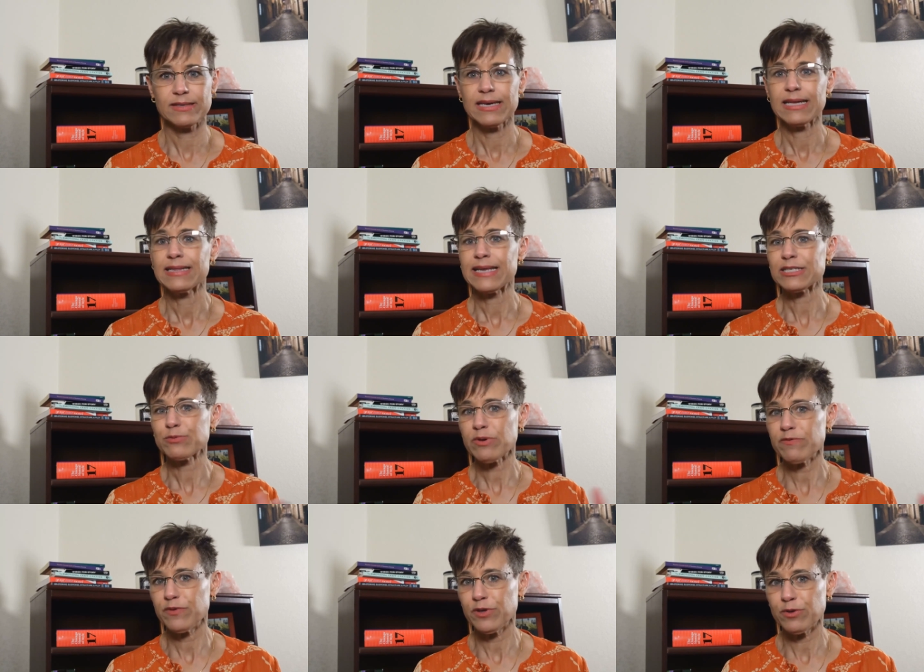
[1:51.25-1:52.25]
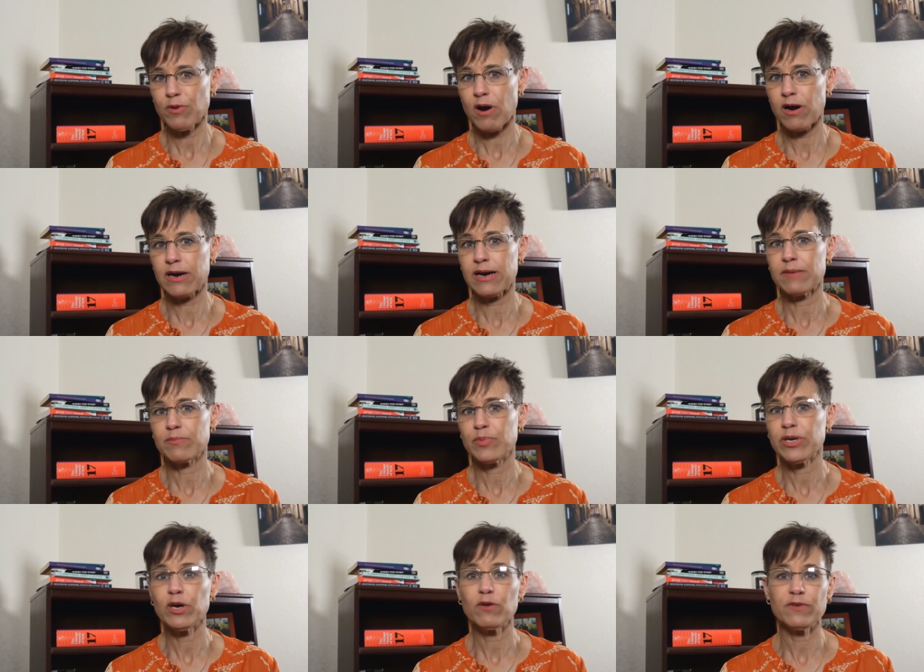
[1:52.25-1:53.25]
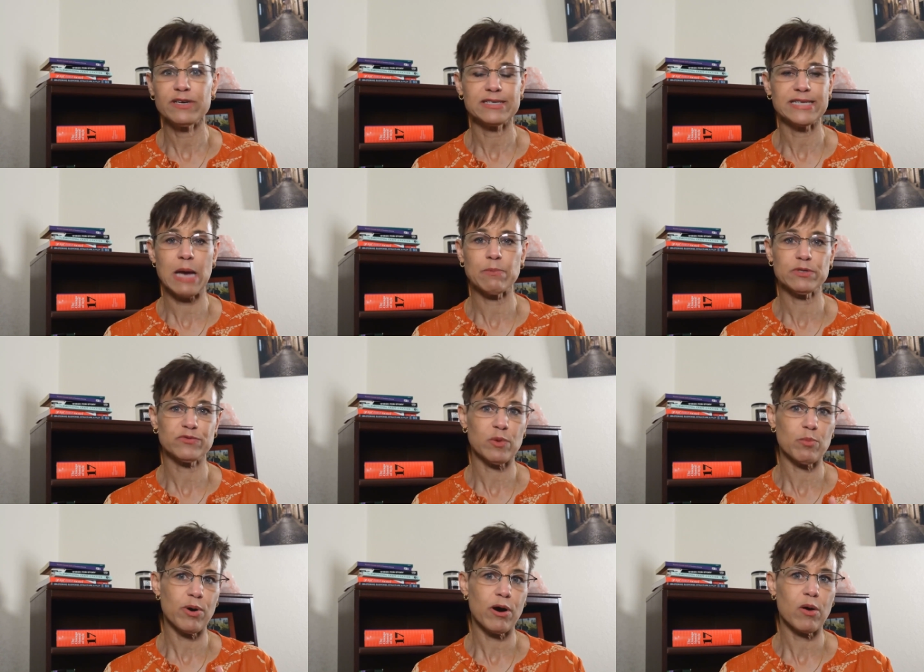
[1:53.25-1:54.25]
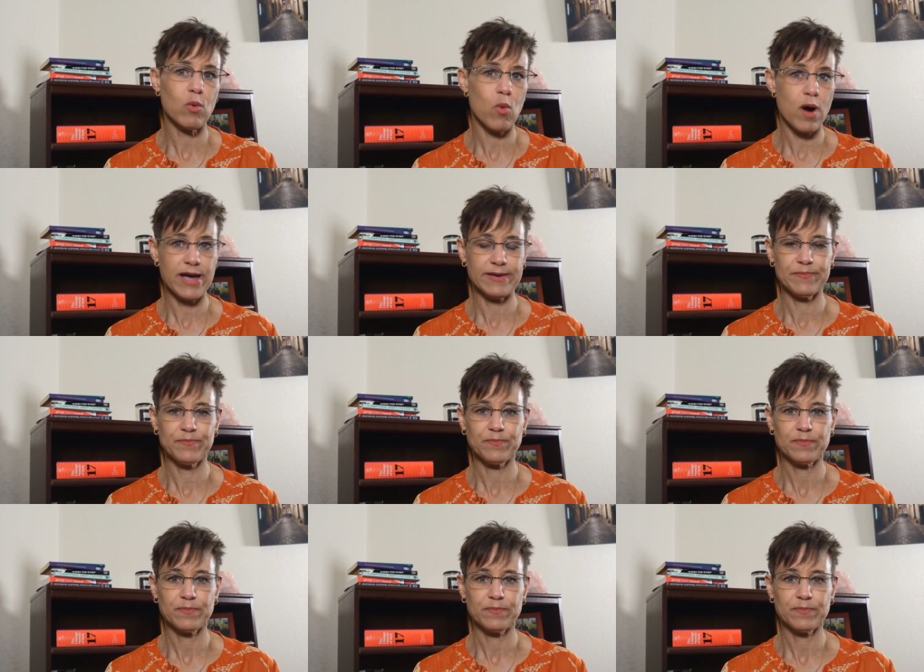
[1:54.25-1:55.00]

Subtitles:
Let's review our POV examples from part 1.